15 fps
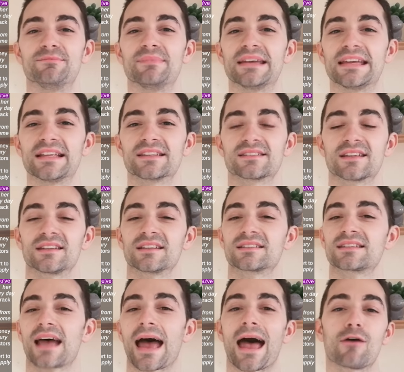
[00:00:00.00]
it means that
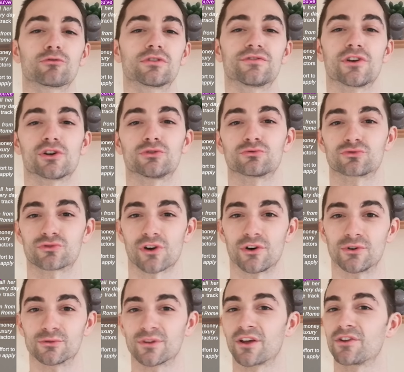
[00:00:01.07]
it's out of your
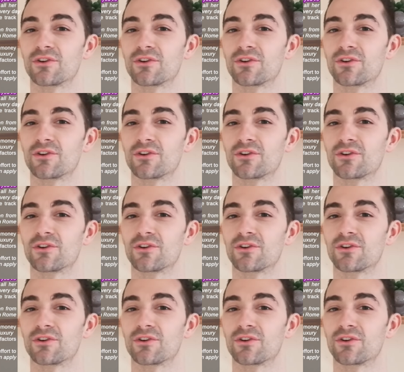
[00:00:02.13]
control.